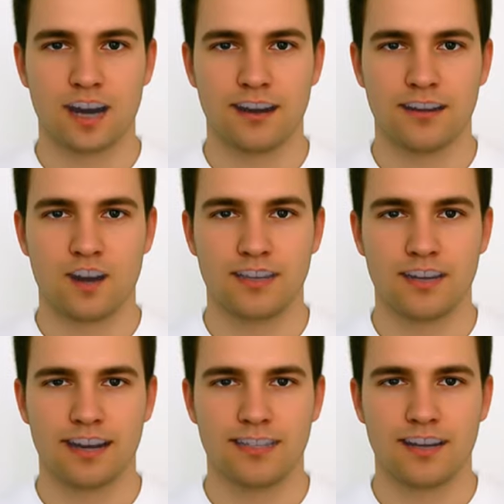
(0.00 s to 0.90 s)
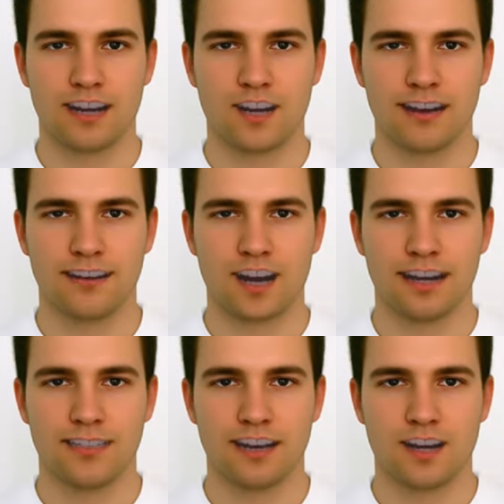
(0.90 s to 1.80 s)
subject to regulation under
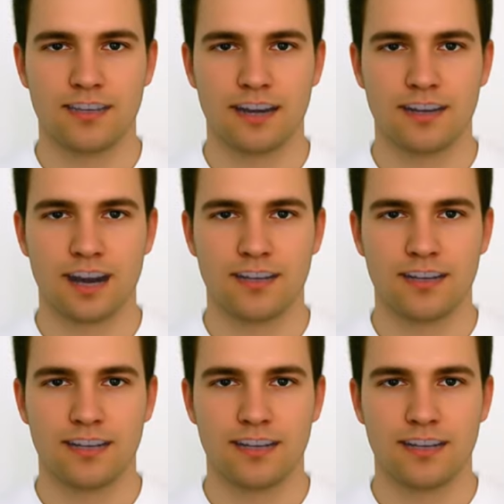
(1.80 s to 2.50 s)
the police power.